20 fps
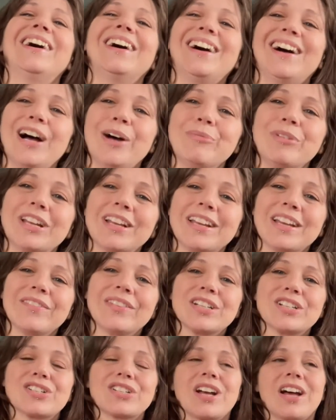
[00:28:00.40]
I'm going to give it
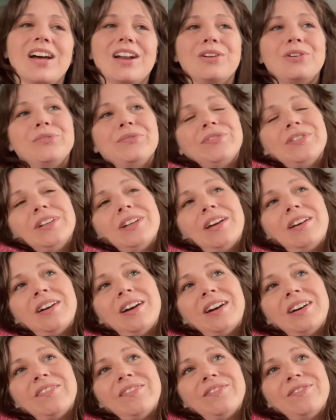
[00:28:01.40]
a shot. Hopefully I'll
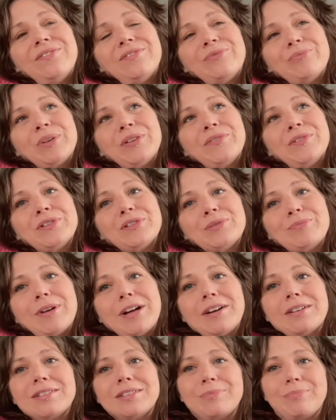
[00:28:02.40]
have my first
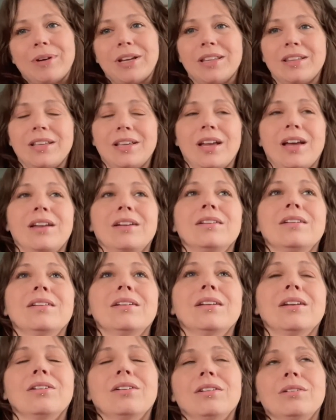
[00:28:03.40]
box by the
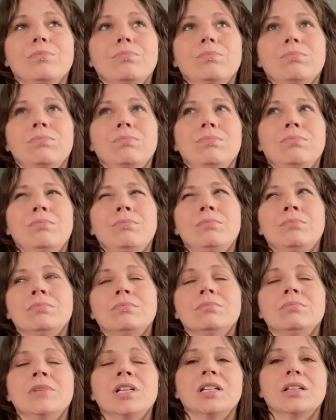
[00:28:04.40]
end or
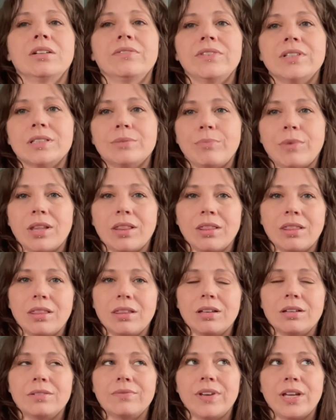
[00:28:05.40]
middle of this month
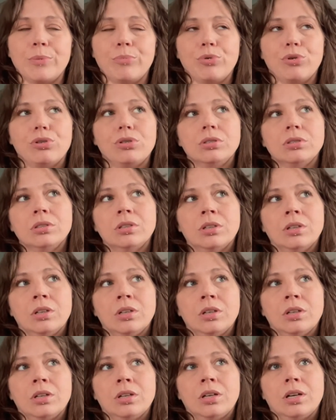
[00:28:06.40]
of April.
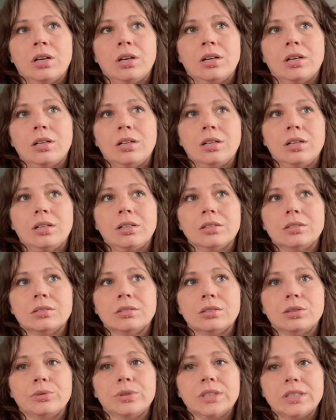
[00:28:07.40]

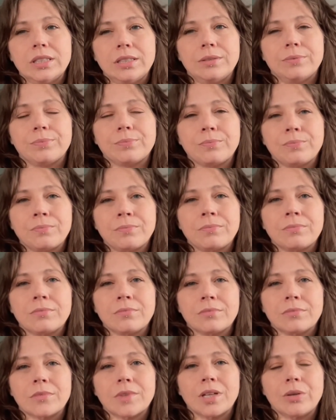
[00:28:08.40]
So we'll see.
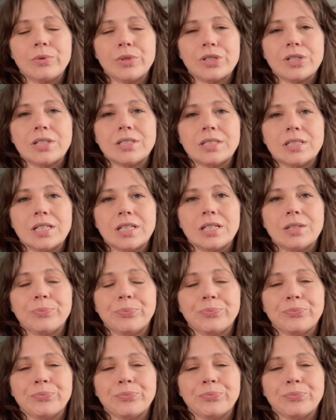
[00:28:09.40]
We shall see.